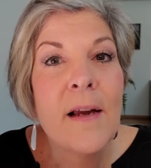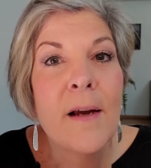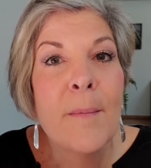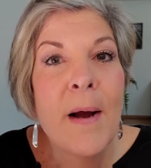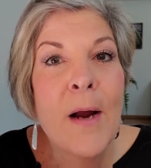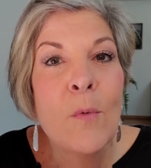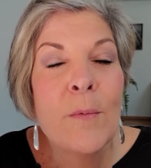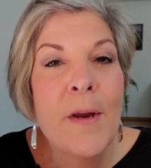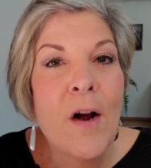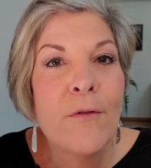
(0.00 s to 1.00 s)
I will
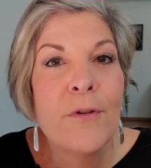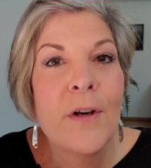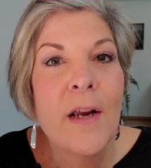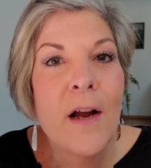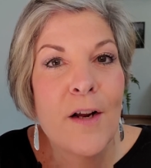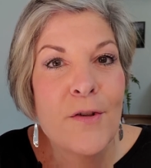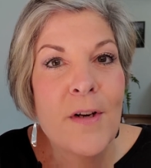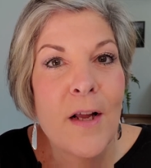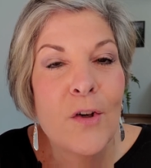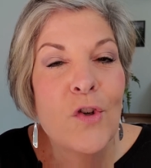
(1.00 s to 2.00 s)
be offering a
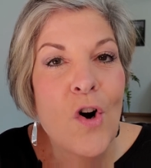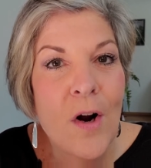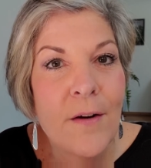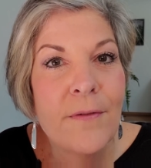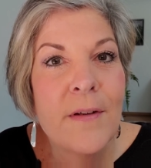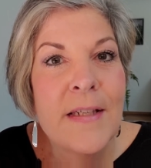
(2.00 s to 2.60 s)
$100 off